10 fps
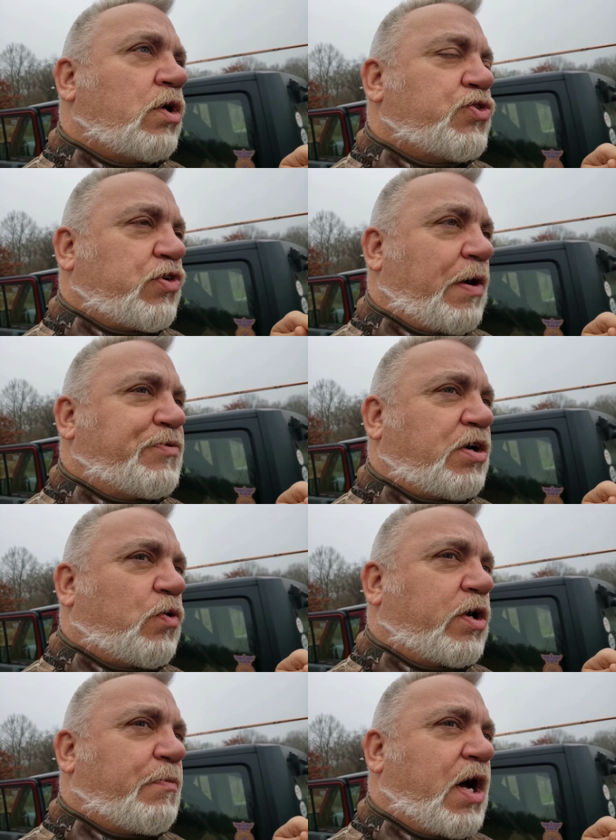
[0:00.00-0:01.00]
strapped onto
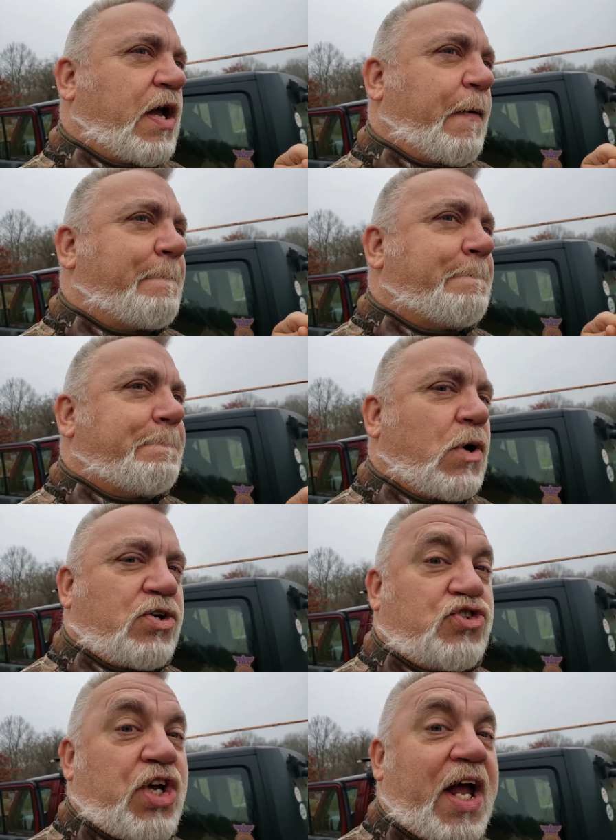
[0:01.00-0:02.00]
one of my
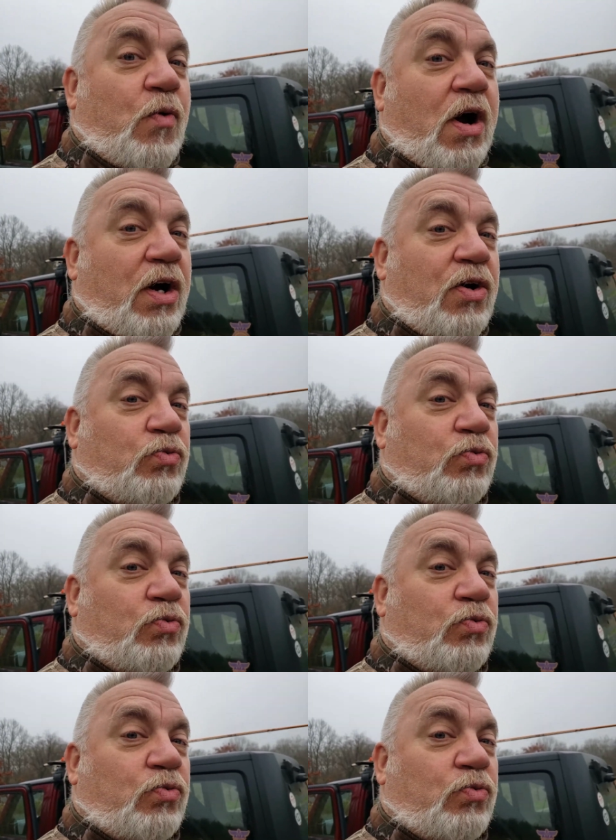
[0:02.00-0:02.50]
Martin Jaguar